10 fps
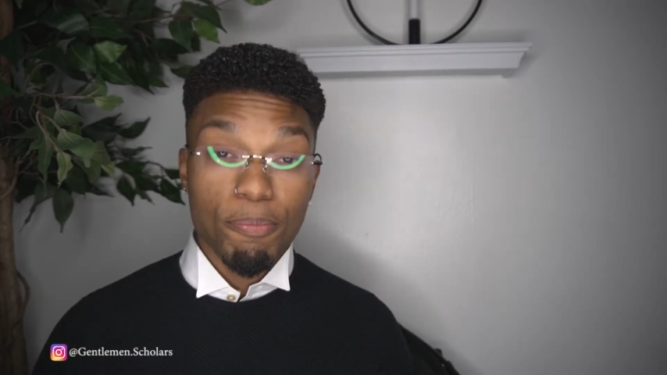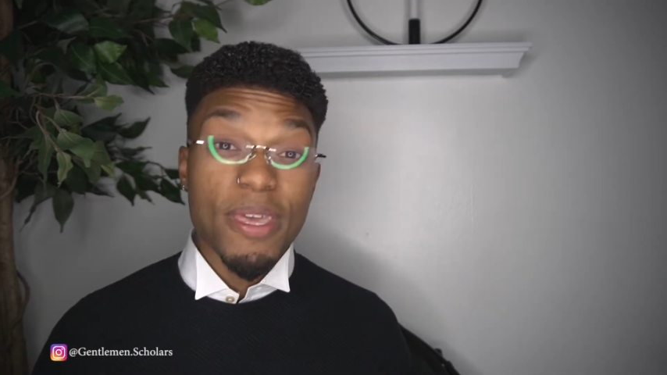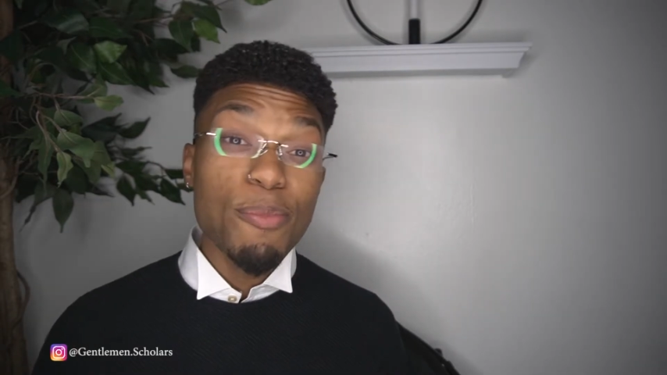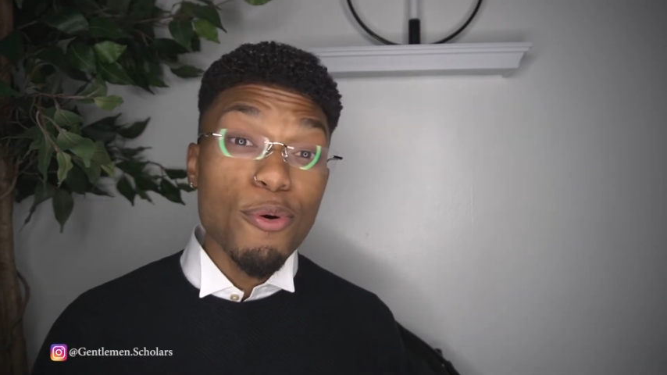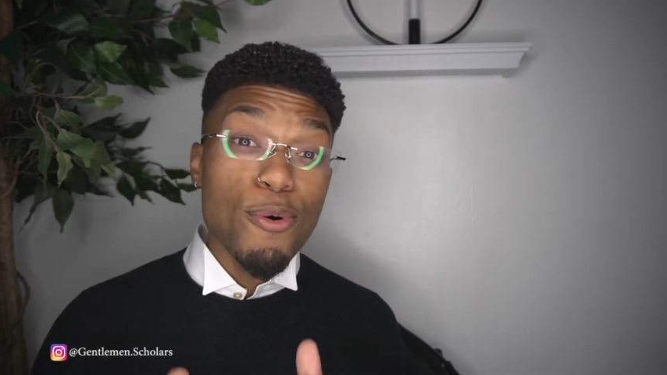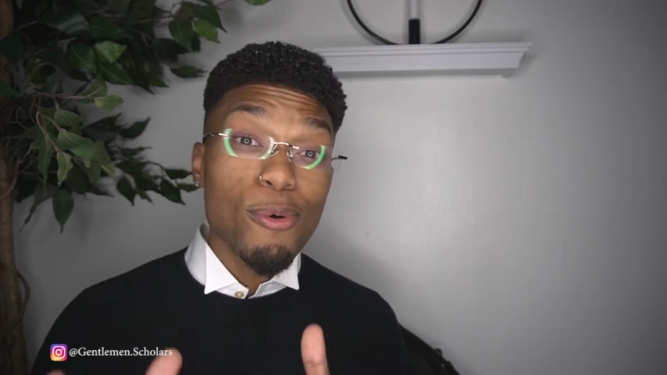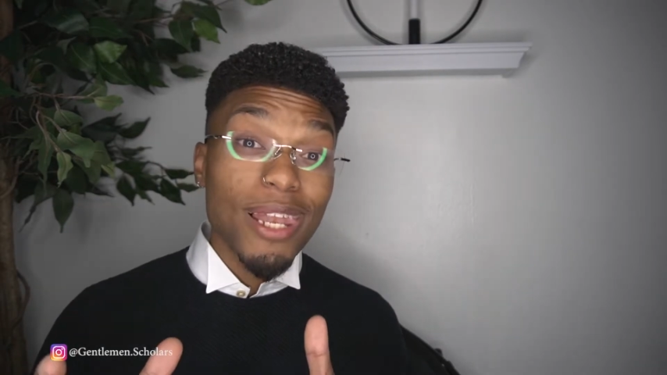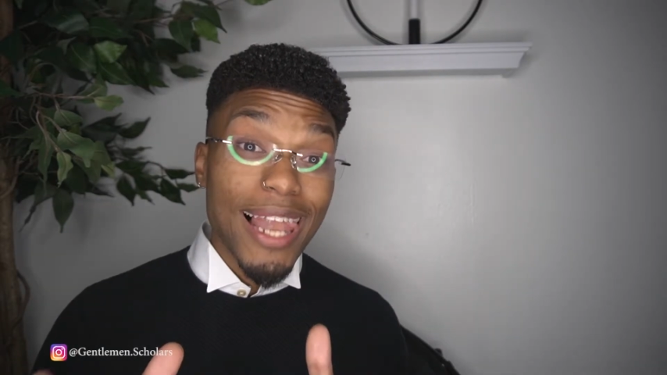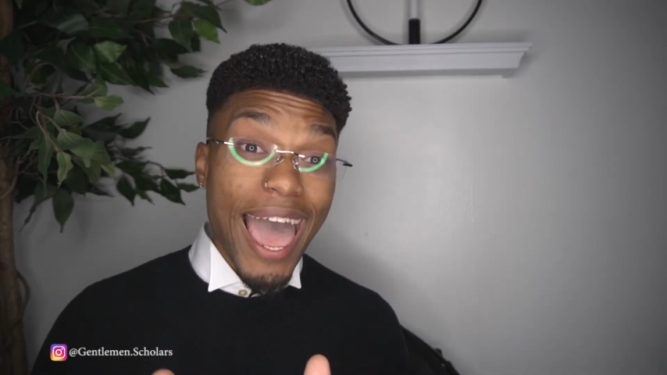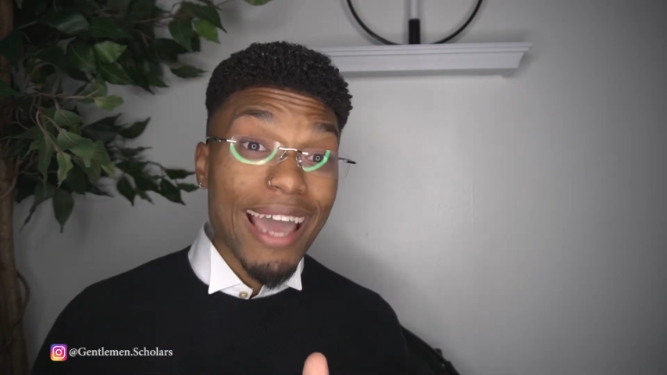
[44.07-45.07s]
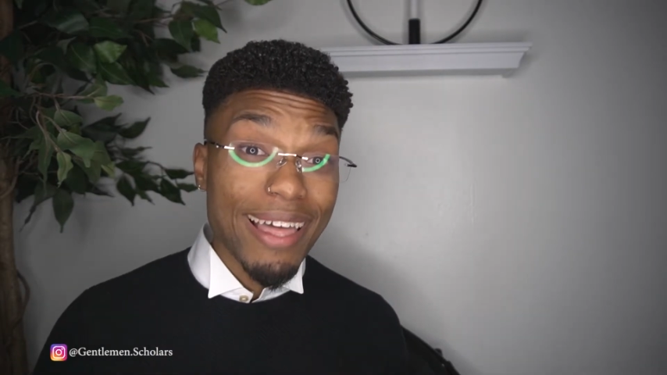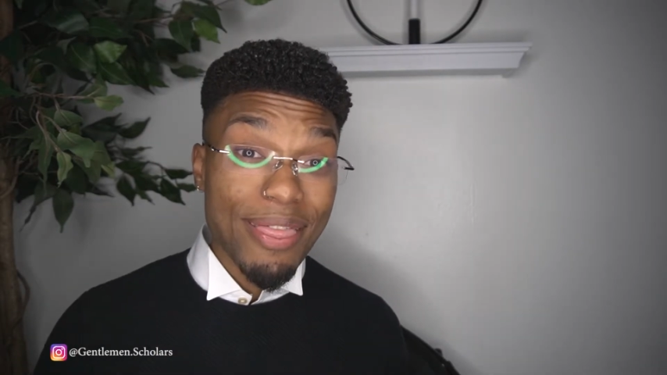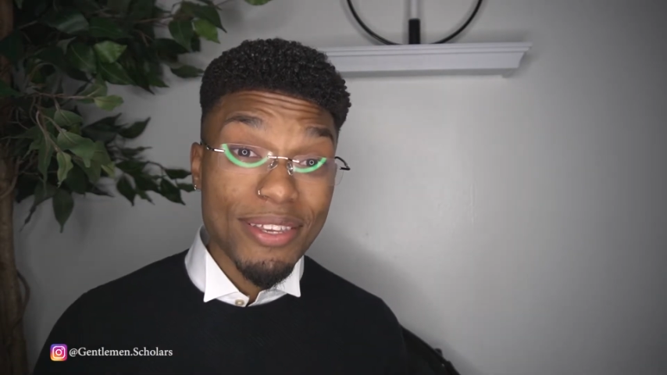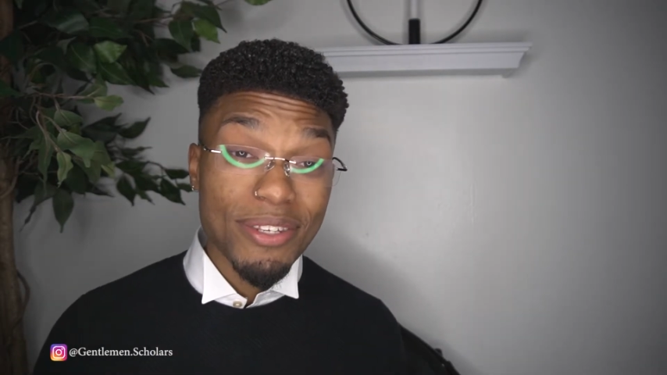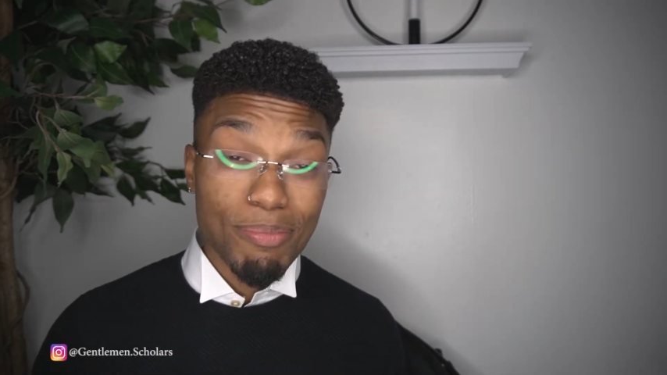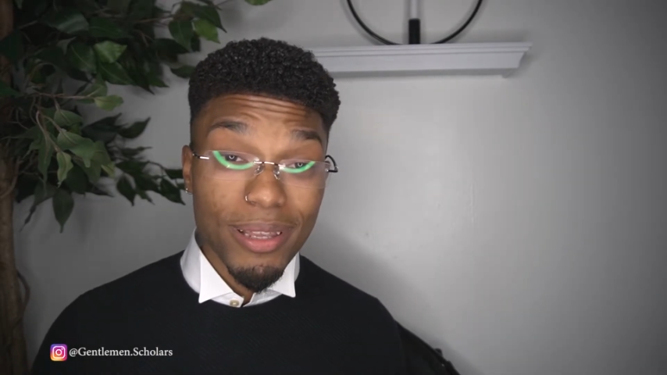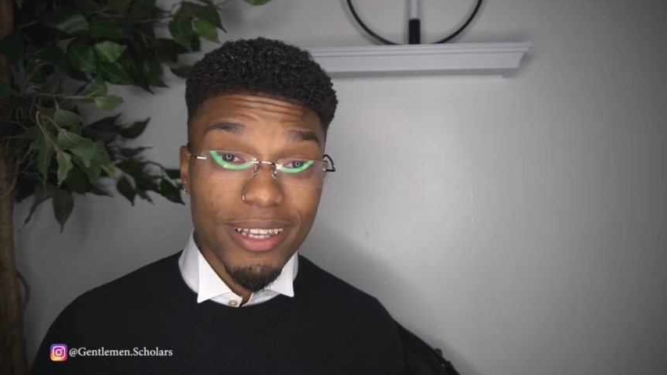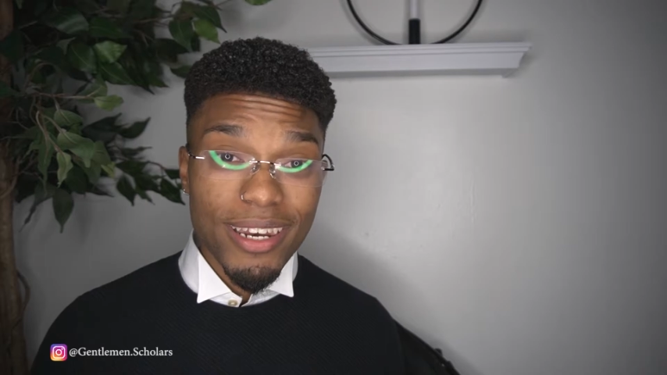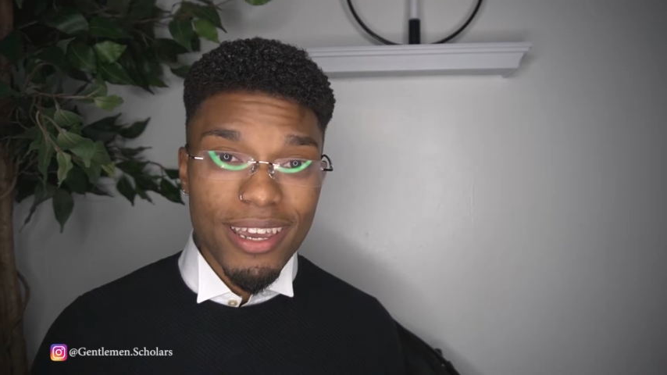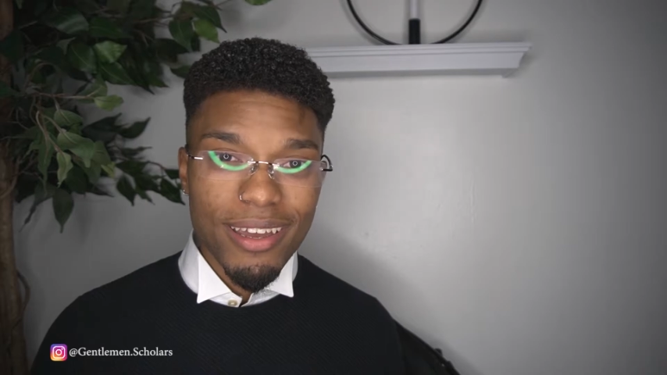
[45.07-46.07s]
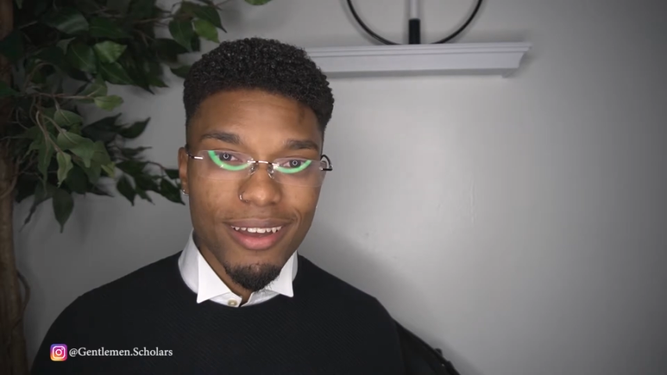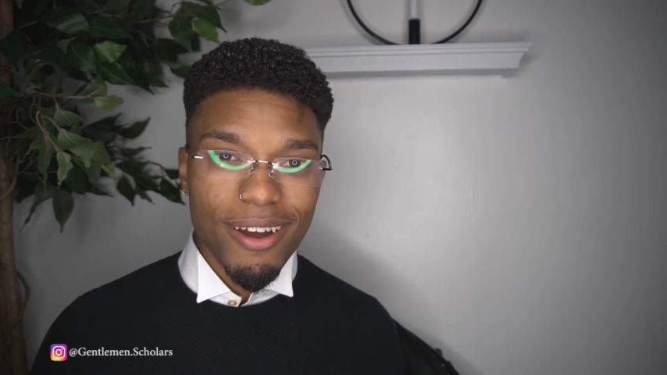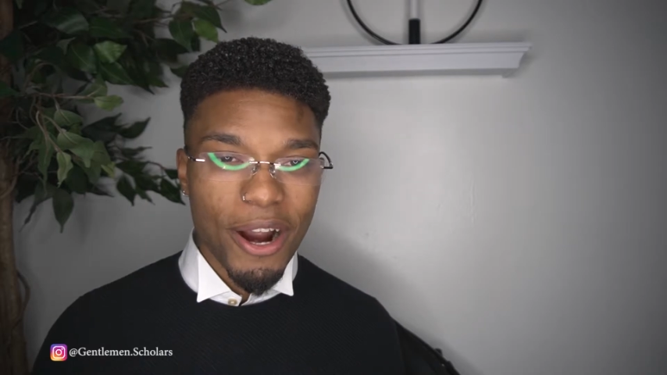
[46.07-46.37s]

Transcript: People who lack this ability